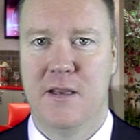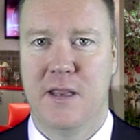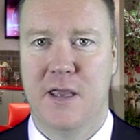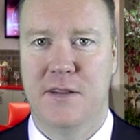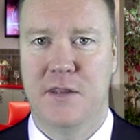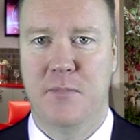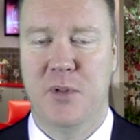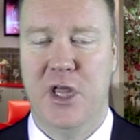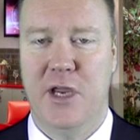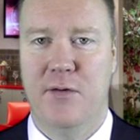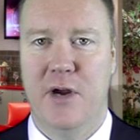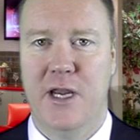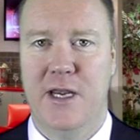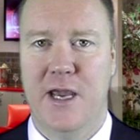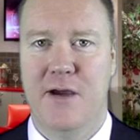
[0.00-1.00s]
Get the play
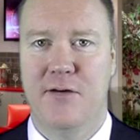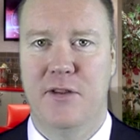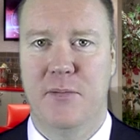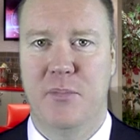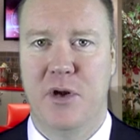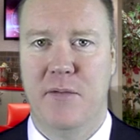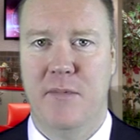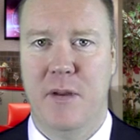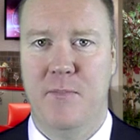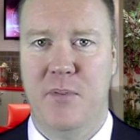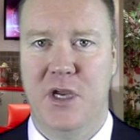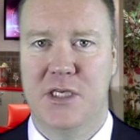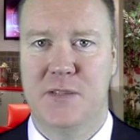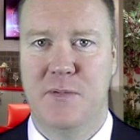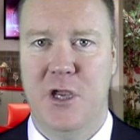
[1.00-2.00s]
right now on the premium
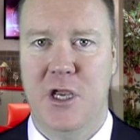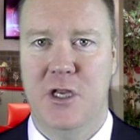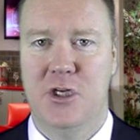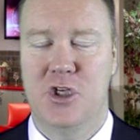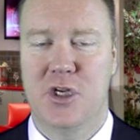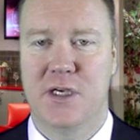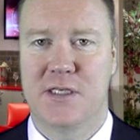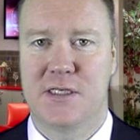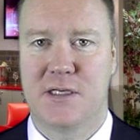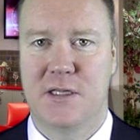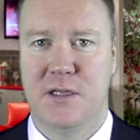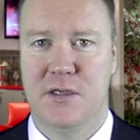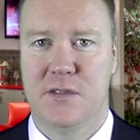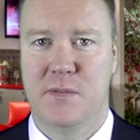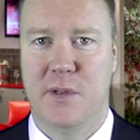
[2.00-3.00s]
picks page,
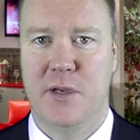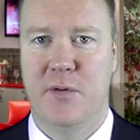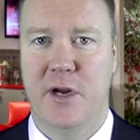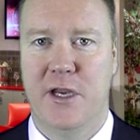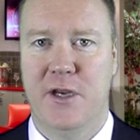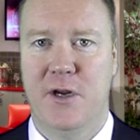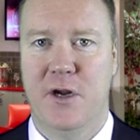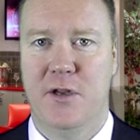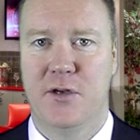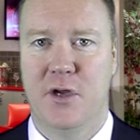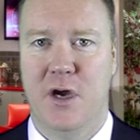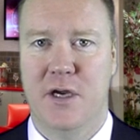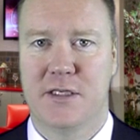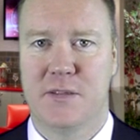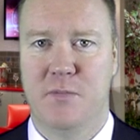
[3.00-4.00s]
exclusively right here at
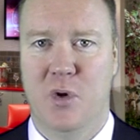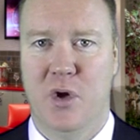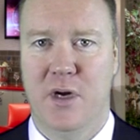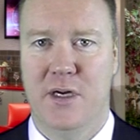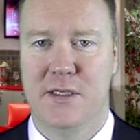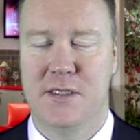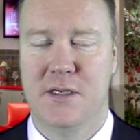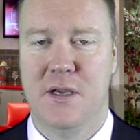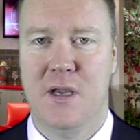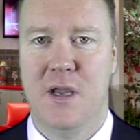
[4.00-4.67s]
Doc Sports.